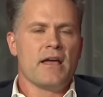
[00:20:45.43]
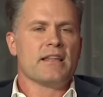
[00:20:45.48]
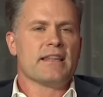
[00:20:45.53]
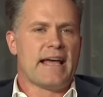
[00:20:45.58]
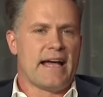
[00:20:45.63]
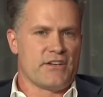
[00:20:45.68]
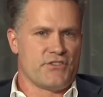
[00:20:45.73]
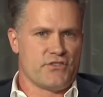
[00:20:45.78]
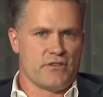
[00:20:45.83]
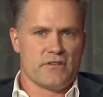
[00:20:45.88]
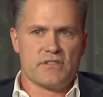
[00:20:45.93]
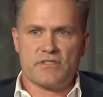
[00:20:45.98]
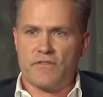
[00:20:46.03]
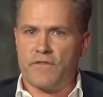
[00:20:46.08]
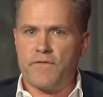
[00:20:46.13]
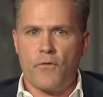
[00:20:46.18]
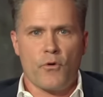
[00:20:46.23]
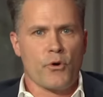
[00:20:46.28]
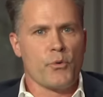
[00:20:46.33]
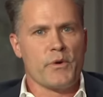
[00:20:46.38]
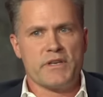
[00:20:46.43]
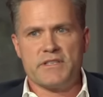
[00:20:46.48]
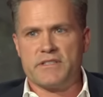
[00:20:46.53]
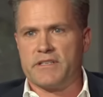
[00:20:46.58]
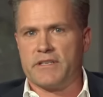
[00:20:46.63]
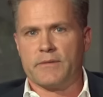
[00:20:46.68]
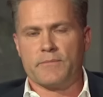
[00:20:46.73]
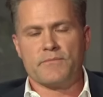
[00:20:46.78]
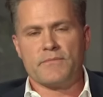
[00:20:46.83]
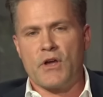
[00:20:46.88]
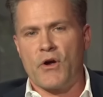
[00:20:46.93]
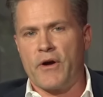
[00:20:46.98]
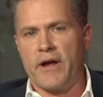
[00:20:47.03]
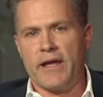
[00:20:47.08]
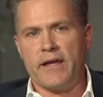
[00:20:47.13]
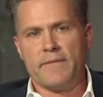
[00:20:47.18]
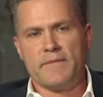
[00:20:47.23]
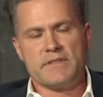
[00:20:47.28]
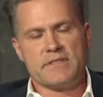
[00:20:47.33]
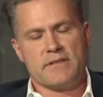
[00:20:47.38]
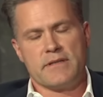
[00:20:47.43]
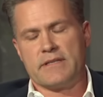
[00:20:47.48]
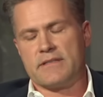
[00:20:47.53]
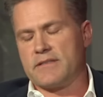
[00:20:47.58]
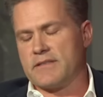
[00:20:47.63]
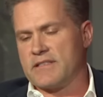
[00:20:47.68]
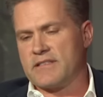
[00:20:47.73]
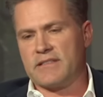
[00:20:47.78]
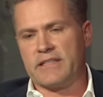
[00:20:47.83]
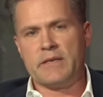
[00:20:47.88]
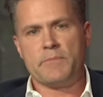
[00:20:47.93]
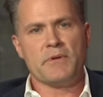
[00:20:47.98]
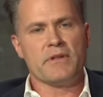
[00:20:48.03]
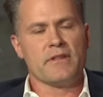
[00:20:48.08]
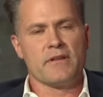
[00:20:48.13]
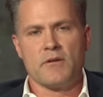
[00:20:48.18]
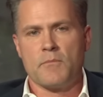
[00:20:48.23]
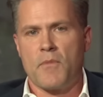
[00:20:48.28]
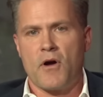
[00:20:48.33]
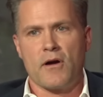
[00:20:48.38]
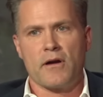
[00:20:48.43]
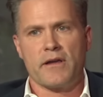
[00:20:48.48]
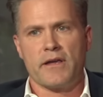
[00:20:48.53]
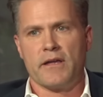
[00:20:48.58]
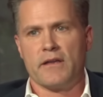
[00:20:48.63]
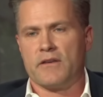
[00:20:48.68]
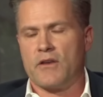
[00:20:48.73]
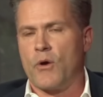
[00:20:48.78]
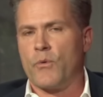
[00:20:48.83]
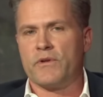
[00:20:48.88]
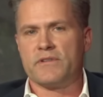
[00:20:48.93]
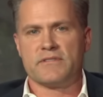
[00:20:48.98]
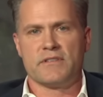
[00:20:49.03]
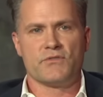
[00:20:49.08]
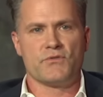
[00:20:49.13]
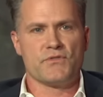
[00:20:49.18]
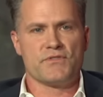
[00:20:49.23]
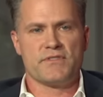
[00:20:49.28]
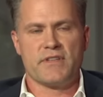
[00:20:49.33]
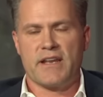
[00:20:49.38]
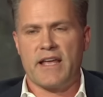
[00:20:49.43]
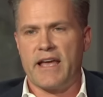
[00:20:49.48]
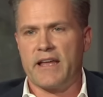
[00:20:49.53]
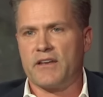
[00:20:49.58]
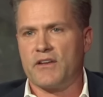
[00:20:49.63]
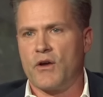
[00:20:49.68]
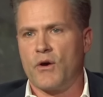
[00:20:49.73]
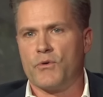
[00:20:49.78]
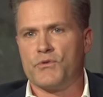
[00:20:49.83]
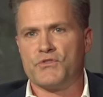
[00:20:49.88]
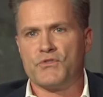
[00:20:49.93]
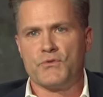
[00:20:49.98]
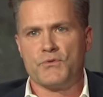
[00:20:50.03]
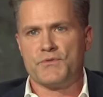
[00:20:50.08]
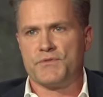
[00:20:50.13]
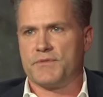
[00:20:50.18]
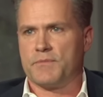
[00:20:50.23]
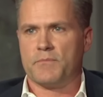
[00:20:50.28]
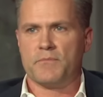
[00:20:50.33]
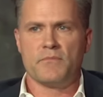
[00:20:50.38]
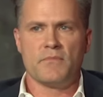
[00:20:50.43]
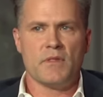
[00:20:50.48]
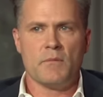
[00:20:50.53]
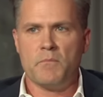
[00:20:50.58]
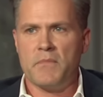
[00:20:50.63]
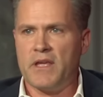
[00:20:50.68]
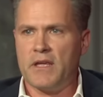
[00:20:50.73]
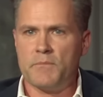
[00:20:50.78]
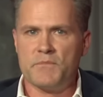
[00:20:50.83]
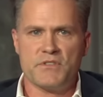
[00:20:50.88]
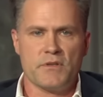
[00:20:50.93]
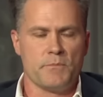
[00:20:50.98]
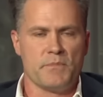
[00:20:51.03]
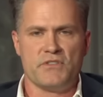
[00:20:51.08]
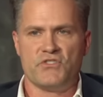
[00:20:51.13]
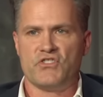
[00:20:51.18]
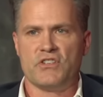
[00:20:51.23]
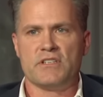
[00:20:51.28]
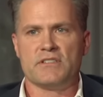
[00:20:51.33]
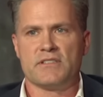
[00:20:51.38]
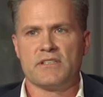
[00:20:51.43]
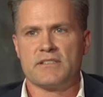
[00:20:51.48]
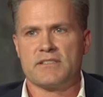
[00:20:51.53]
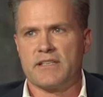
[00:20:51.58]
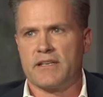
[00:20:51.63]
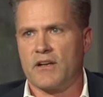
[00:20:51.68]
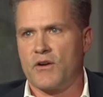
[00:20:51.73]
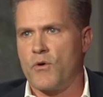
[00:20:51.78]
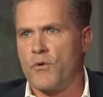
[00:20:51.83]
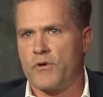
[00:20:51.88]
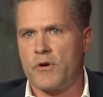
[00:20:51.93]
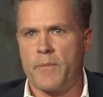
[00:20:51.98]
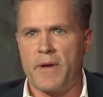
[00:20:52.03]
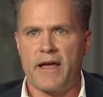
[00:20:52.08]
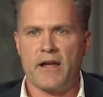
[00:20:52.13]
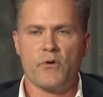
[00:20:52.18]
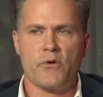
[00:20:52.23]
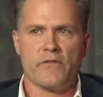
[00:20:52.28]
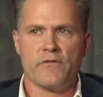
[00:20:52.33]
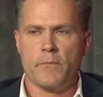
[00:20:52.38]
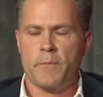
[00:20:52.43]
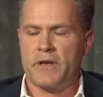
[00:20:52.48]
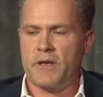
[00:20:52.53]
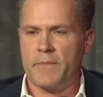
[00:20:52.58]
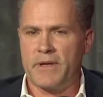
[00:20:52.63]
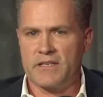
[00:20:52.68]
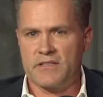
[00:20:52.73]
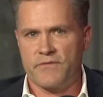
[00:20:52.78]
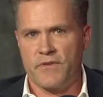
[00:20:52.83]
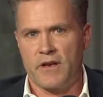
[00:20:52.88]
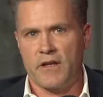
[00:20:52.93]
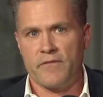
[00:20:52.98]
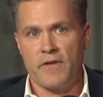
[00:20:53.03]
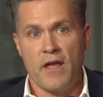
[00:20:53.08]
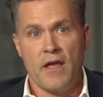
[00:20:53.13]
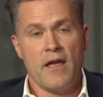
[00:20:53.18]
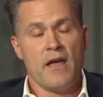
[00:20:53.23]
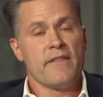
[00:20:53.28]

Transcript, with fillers: Last year, it's a four win team. All right. It's, it's sleepy little market. No one's interested. A head coach who's meme to bejesus and a quarterback who everybody makes fun of.